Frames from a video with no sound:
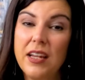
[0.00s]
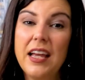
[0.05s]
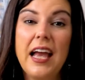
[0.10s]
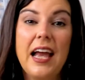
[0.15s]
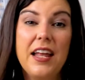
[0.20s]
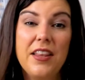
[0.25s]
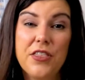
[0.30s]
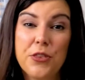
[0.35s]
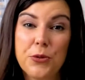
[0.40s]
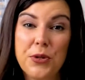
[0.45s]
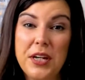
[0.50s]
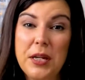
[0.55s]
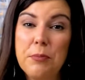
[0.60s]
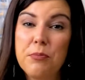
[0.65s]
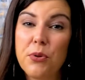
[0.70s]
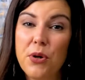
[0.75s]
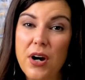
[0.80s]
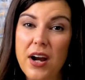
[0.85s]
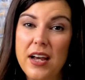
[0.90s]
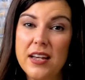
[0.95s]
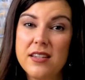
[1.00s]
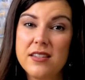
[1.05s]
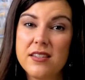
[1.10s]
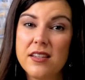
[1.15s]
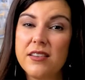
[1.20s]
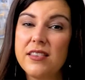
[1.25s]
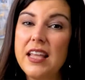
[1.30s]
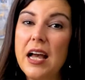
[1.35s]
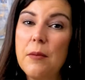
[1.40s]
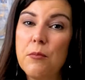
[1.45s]
And 3, price.
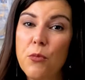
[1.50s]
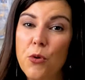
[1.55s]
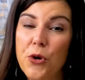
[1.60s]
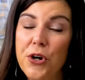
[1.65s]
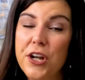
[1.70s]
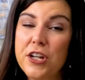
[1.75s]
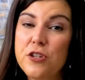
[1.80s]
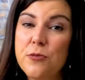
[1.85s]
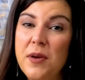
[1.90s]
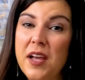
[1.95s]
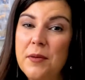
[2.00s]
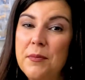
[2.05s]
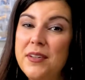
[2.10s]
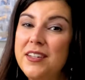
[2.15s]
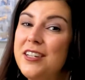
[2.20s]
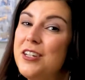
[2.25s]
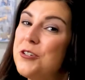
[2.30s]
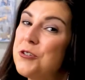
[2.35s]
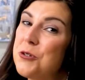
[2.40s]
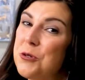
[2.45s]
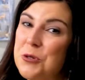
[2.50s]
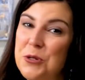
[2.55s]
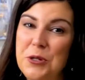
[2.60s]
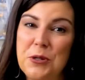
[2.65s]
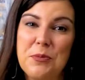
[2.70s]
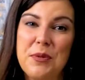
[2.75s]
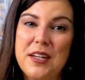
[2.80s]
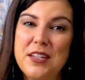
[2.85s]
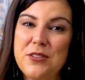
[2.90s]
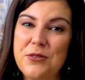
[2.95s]
That mortgage payment is your new
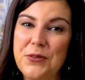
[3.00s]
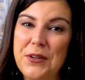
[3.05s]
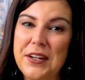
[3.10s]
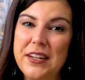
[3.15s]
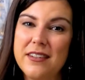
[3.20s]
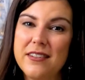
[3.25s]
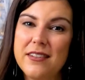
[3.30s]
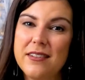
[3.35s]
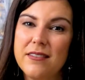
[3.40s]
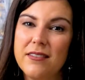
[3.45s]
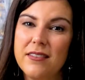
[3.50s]
best friend.